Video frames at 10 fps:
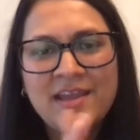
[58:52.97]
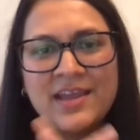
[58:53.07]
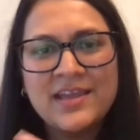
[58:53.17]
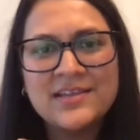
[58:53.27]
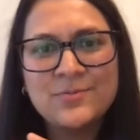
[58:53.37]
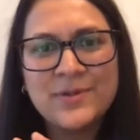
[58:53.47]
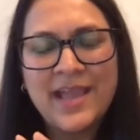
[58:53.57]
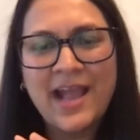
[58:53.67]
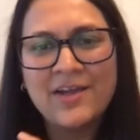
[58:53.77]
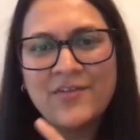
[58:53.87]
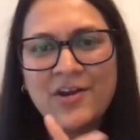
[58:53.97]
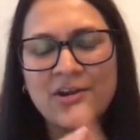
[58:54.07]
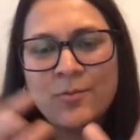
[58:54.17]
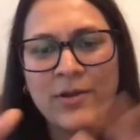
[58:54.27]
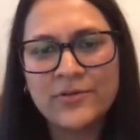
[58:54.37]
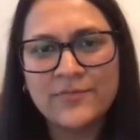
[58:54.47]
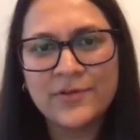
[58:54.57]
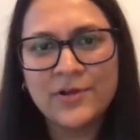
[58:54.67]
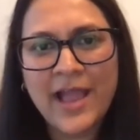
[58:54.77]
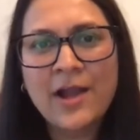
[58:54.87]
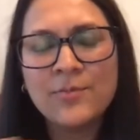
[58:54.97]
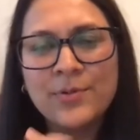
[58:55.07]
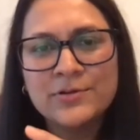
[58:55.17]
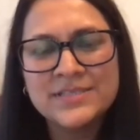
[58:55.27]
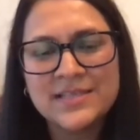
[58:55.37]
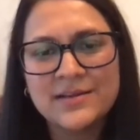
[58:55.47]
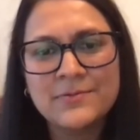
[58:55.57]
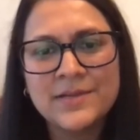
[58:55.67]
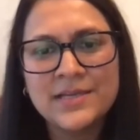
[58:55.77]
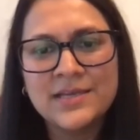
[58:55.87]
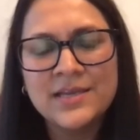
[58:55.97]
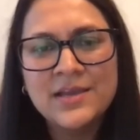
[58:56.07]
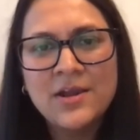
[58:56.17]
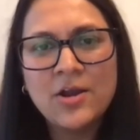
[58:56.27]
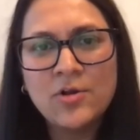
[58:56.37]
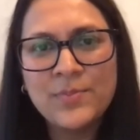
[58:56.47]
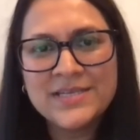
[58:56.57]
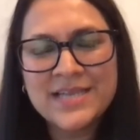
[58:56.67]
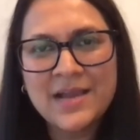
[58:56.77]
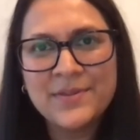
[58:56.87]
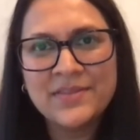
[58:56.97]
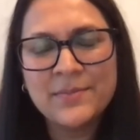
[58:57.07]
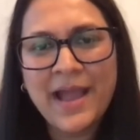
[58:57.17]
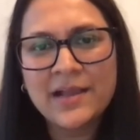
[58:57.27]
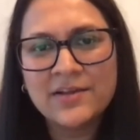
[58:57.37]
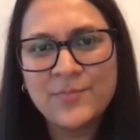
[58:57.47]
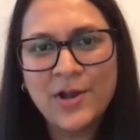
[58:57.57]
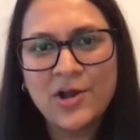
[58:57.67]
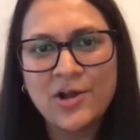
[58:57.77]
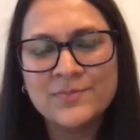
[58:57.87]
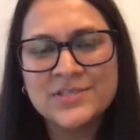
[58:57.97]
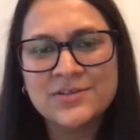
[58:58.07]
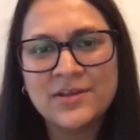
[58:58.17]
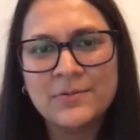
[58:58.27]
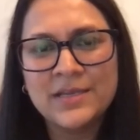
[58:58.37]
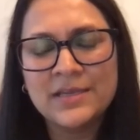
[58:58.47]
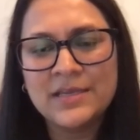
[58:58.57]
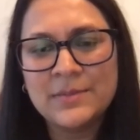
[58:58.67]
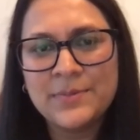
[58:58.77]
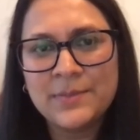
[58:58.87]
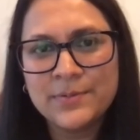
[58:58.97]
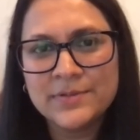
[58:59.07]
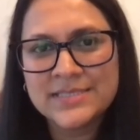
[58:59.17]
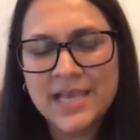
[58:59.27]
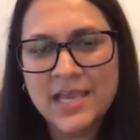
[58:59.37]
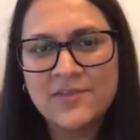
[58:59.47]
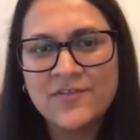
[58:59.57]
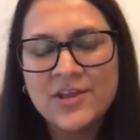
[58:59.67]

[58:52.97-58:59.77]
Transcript: And we have our wonderful outpost that we opened up in the back of PALM so that we can keep people safe.